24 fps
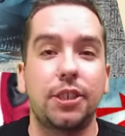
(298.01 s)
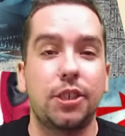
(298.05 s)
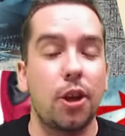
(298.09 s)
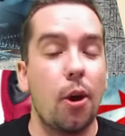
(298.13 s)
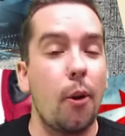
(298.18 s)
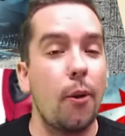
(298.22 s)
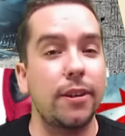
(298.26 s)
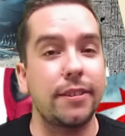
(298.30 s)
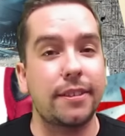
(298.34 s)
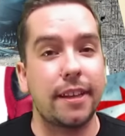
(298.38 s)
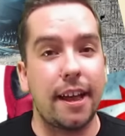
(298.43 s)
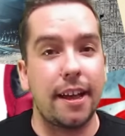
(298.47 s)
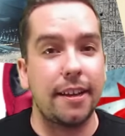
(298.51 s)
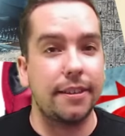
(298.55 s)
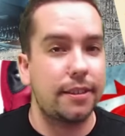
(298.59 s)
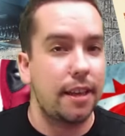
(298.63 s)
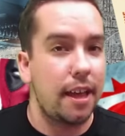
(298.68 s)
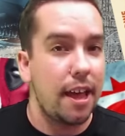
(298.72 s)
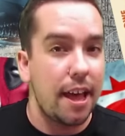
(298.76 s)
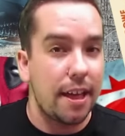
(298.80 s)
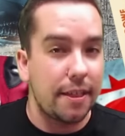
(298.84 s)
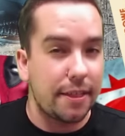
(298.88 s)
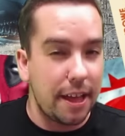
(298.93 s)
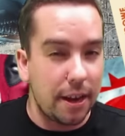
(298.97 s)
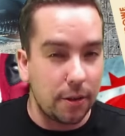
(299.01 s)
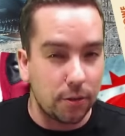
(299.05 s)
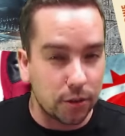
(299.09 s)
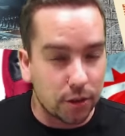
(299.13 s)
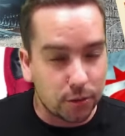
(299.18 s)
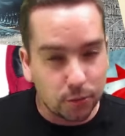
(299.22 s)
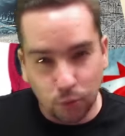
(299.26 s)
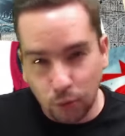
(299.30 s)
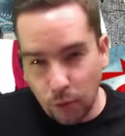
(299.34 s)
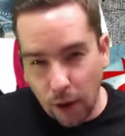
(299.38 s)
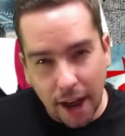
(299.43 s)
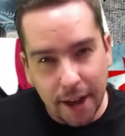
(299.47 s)
She always has
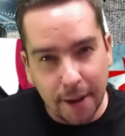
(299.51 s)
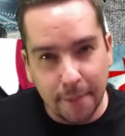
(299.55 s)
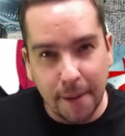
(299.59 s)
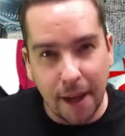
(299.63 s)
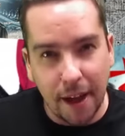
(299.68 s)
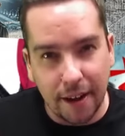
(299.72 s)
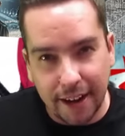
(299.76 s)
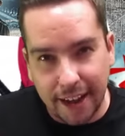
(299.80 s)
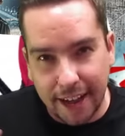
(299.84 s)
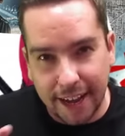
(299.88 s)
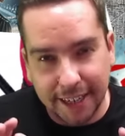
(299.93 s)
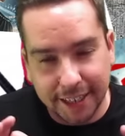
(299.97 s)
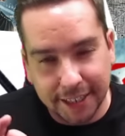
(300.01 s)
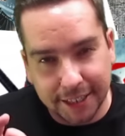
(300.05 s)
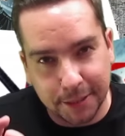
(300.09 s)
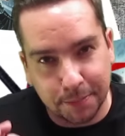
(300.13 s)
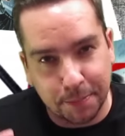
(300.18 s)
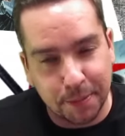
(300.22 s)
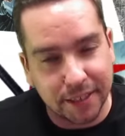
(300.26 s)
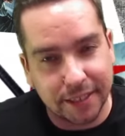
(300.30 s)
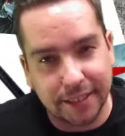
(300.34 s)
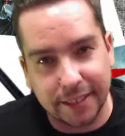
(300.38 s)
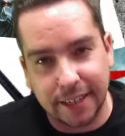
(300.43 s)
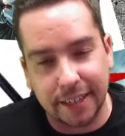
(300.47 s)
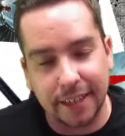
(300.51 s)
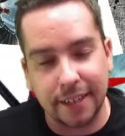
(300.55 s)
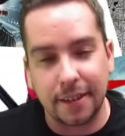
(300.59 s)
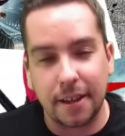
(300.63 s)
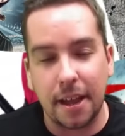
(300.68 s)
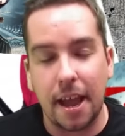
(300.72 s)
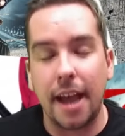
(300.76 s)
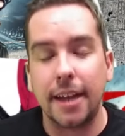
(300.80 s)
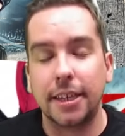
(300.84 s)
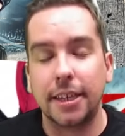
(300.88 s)
that right amount of expositional